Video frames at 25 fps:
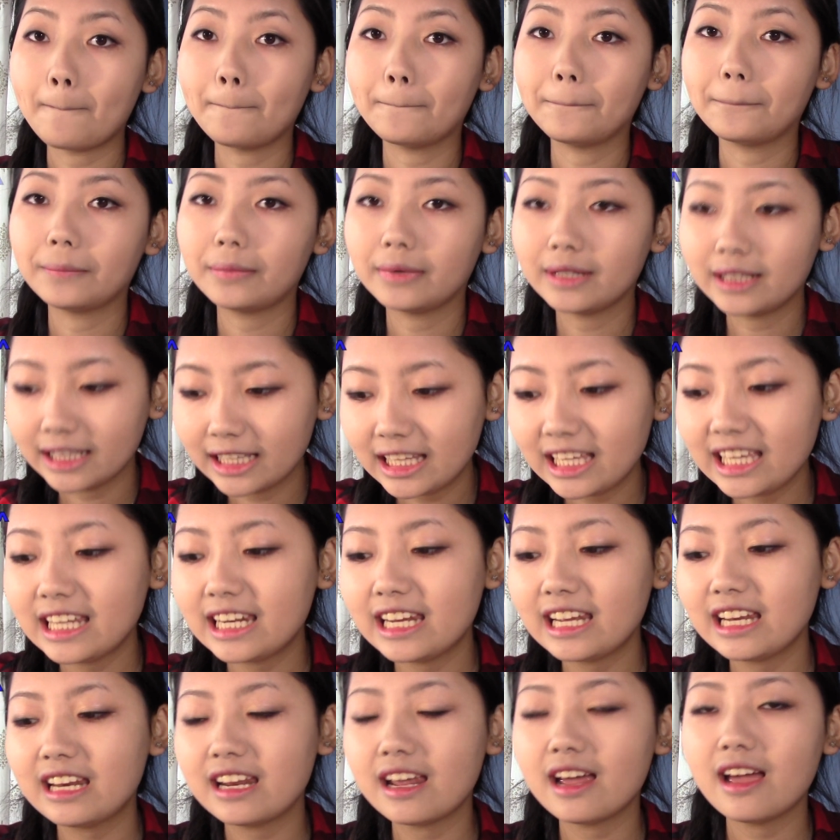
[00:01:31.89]

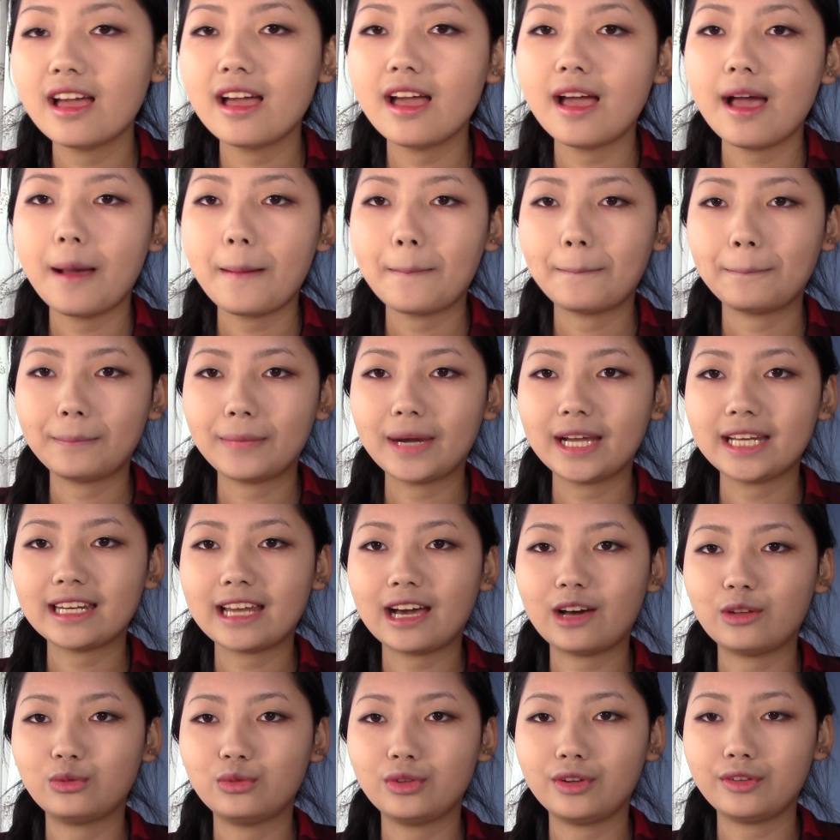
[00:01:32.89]
completed my
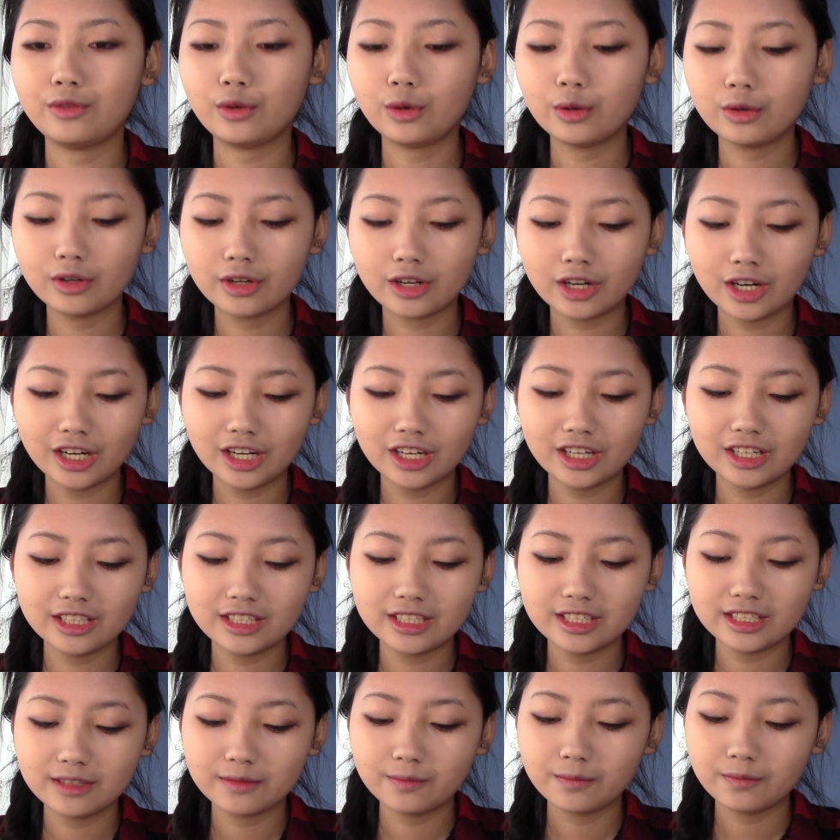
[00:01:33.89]
now 3 photo
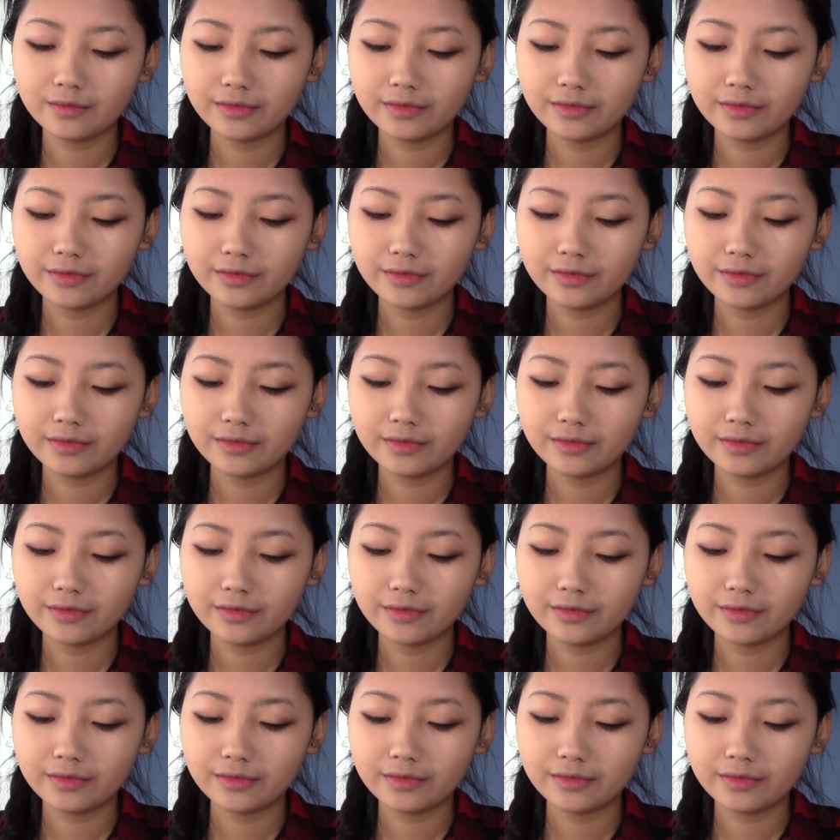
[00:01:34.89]
cards.